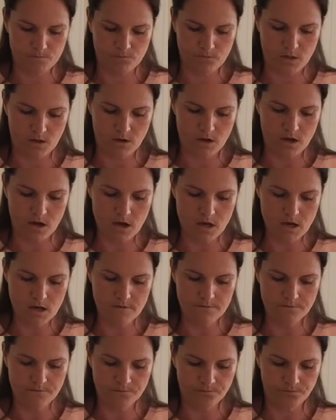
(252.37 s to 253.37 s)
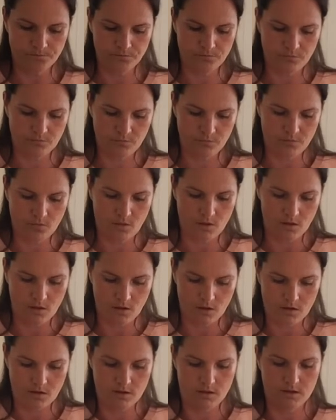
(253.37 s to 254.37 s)
Okay,
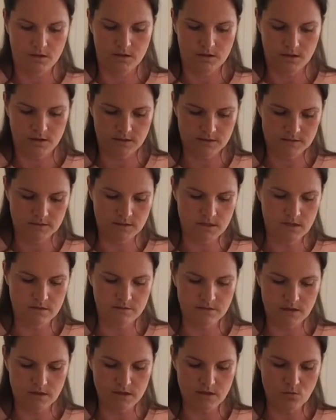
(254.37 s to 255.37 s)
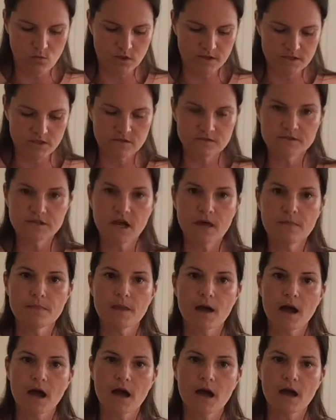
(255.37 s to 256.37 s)
that's it. And then once you've done
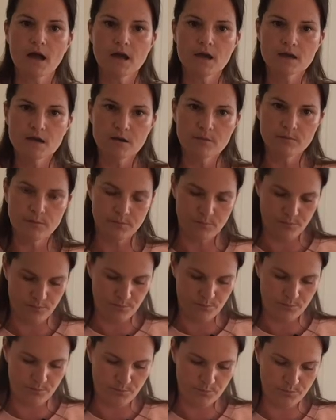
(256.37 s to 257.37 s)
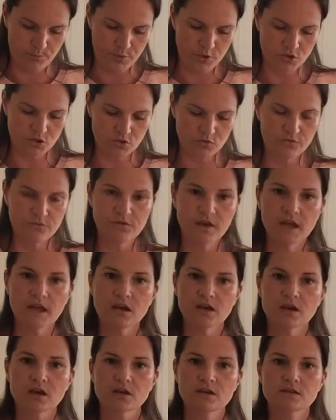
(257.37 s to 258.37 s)
that, push your
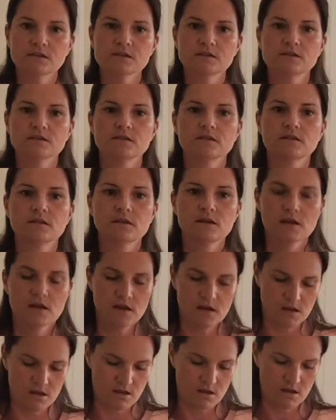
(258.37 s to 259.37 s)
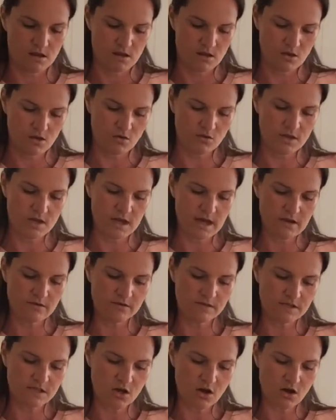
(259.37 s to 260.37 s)
fingers on the
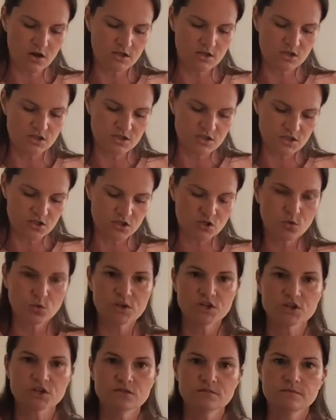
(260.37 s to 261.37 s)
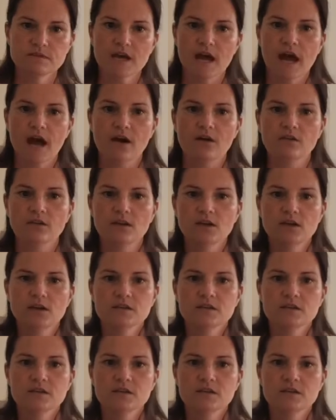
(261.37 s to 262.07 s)
outside just to squish them down.